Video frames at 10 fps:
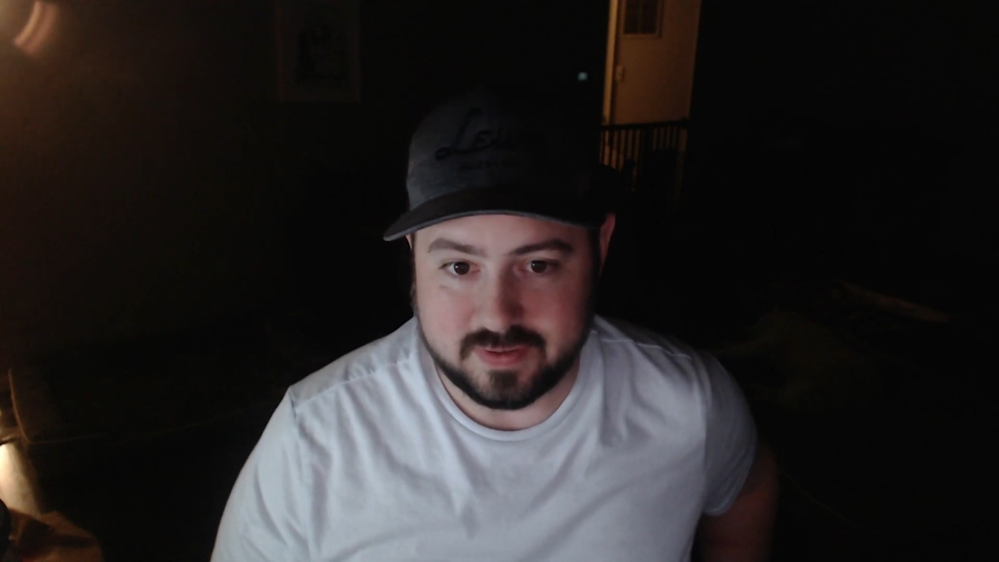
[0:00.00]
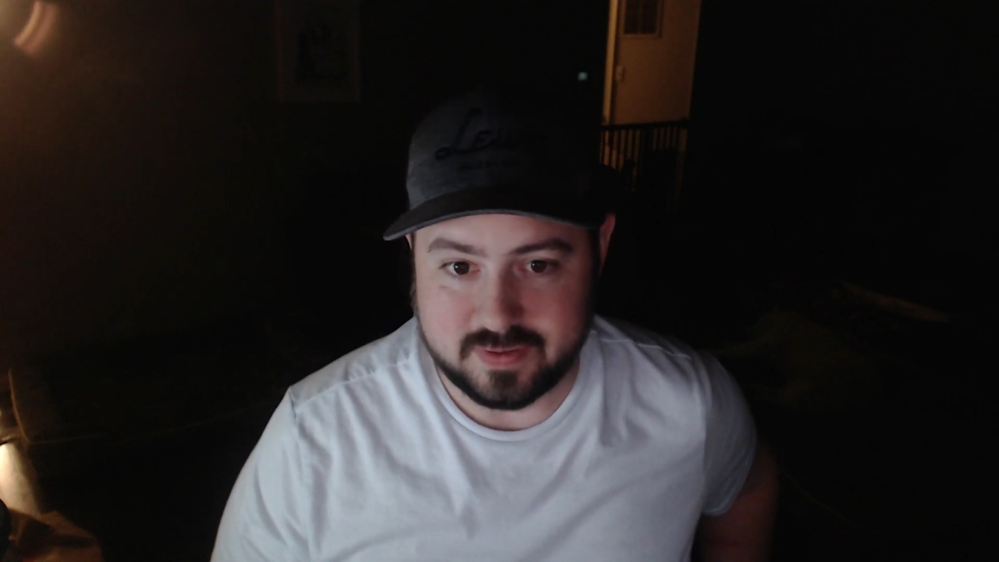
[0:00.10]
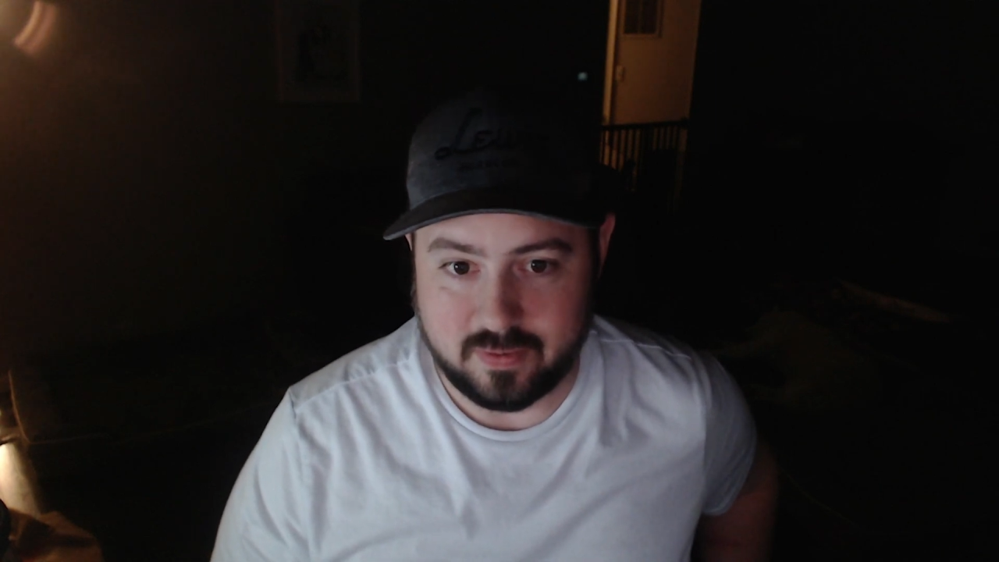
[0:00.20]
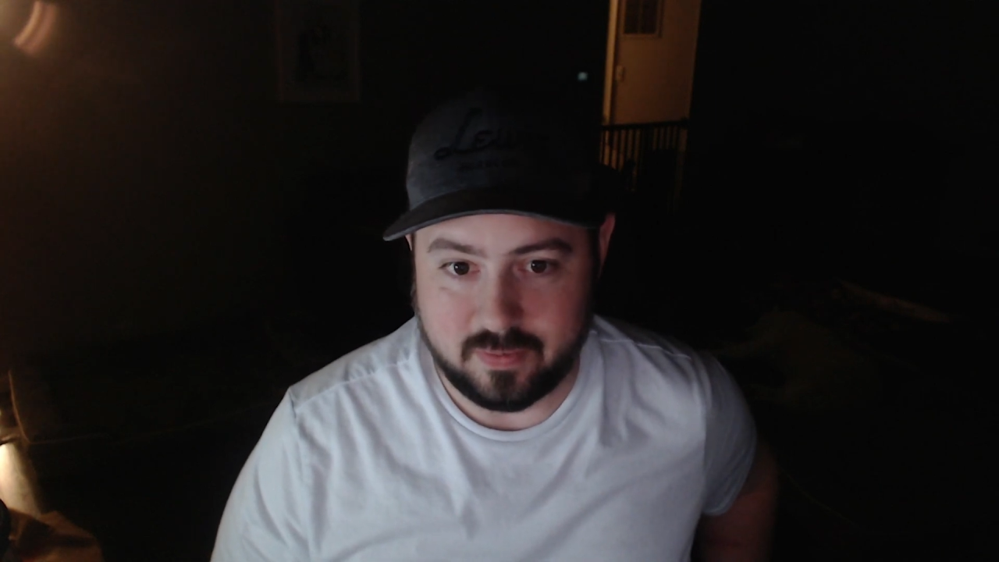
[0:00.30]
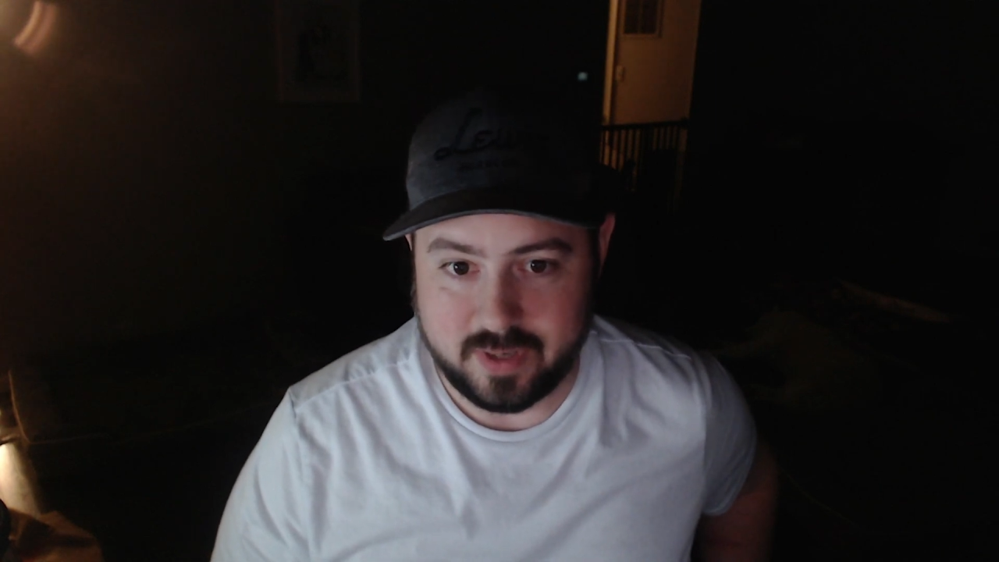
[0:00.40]

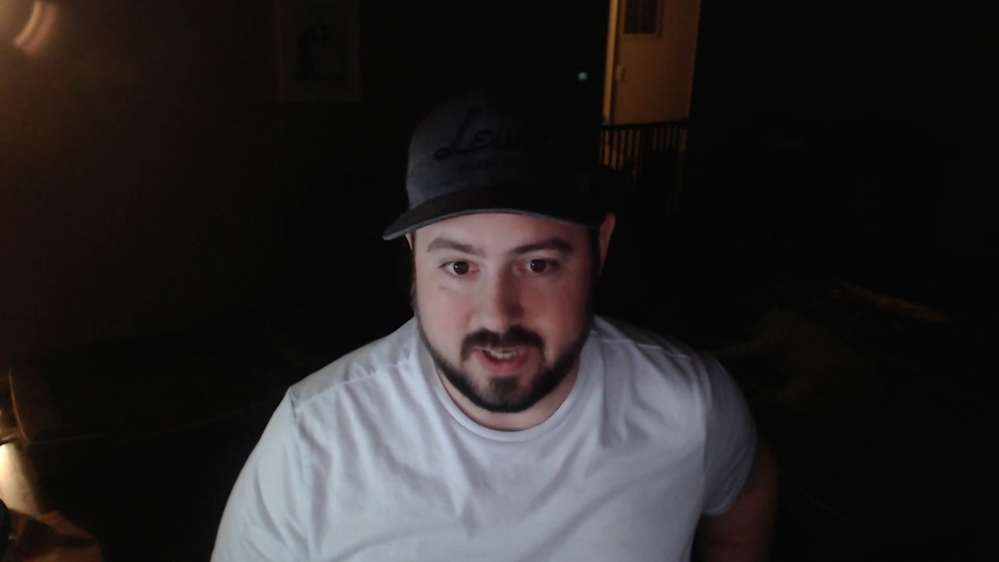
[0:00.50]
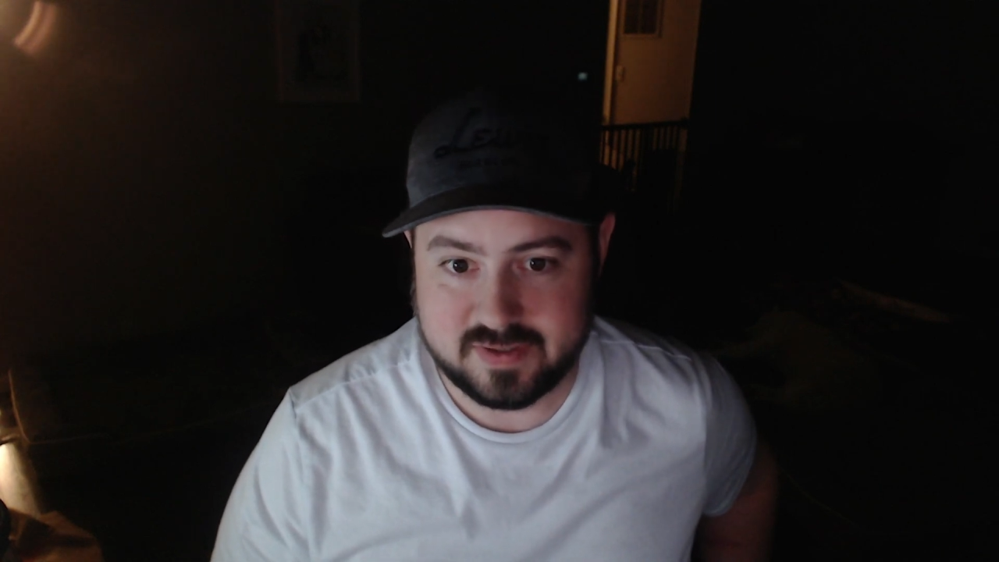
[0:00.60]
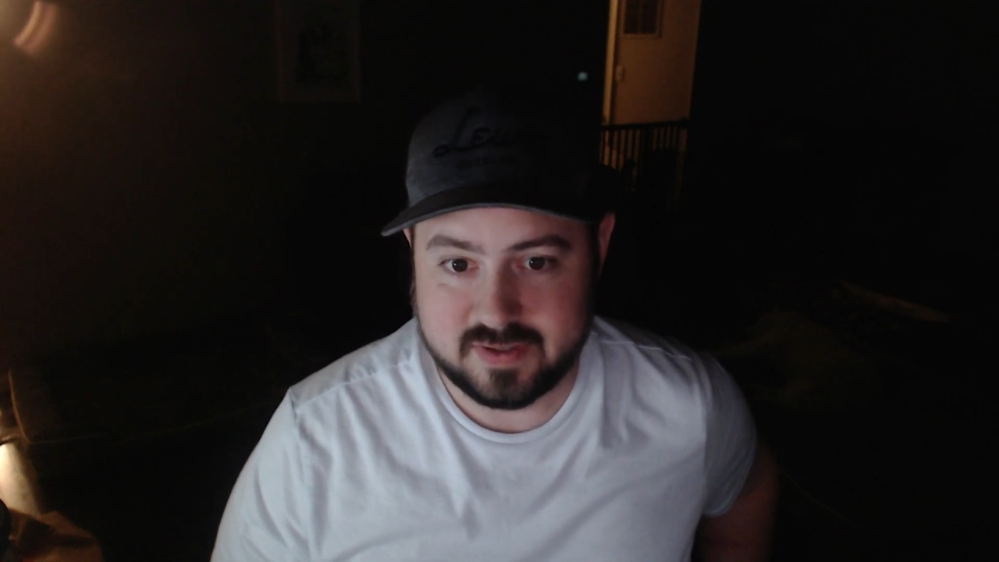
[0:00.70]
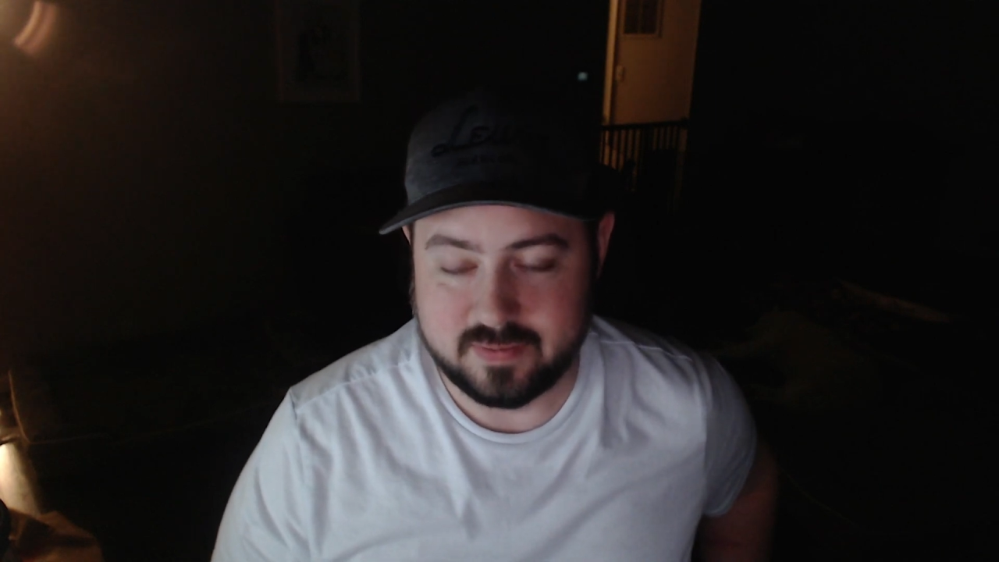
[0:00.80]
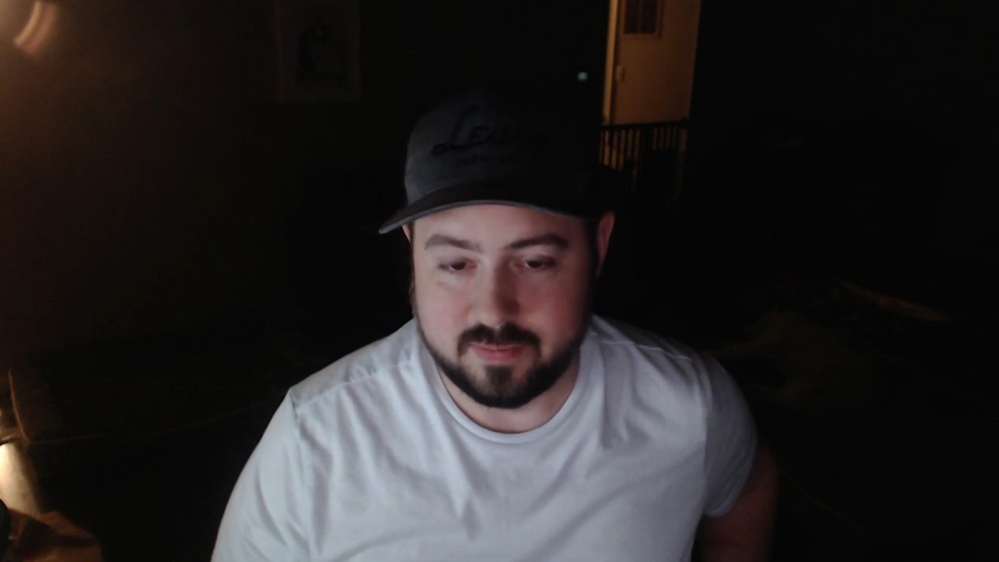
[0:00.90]
total mess.